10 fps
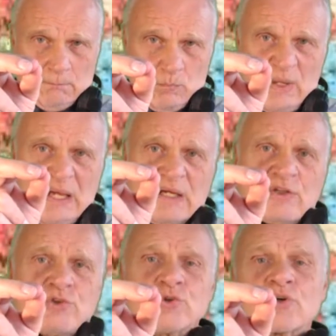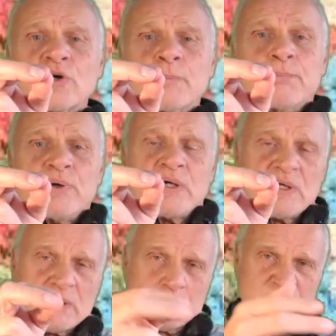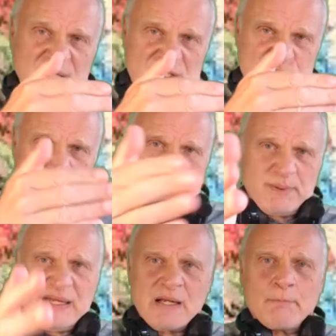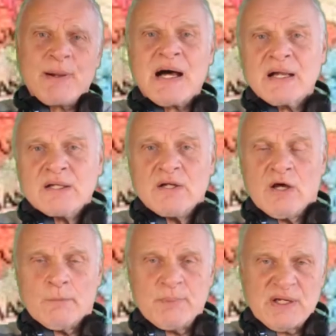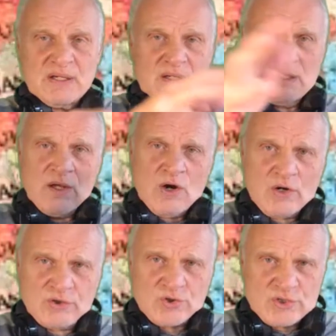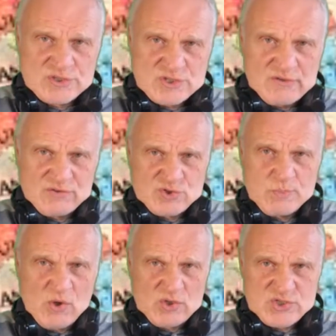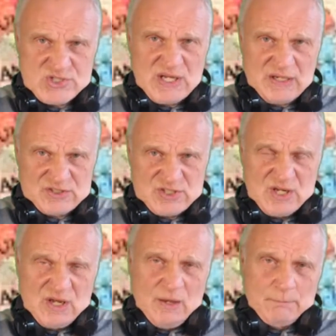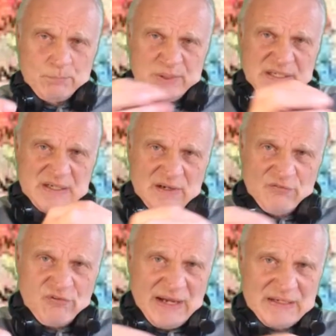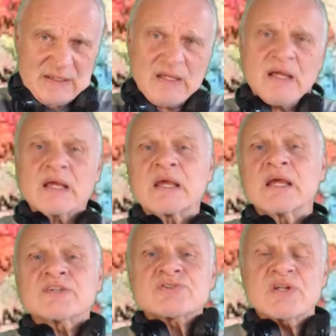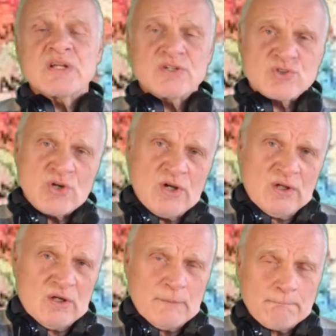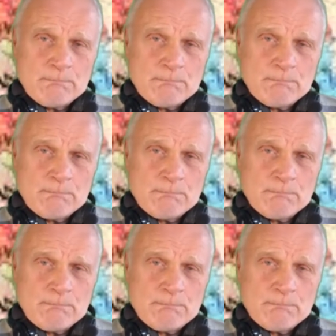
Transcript: make Europe be split apart up in hundreds of small states being in fight against each other.